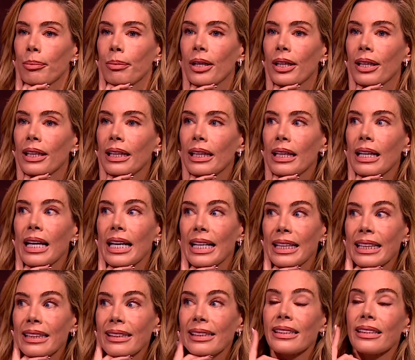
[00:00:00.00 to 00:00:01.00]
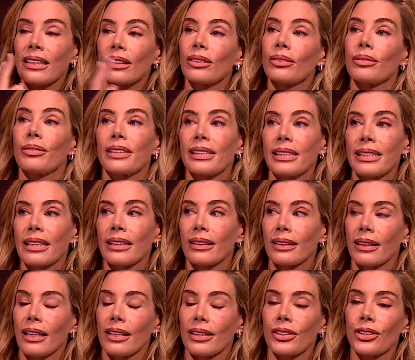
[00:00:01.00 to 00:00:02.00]
But it is still
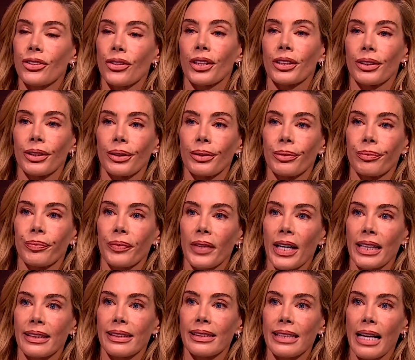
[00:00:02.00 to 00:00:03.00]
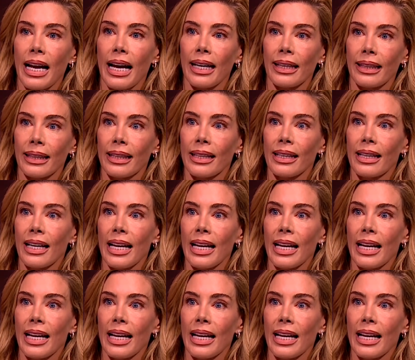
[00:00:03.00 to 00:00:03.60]
a struggle, I'd say,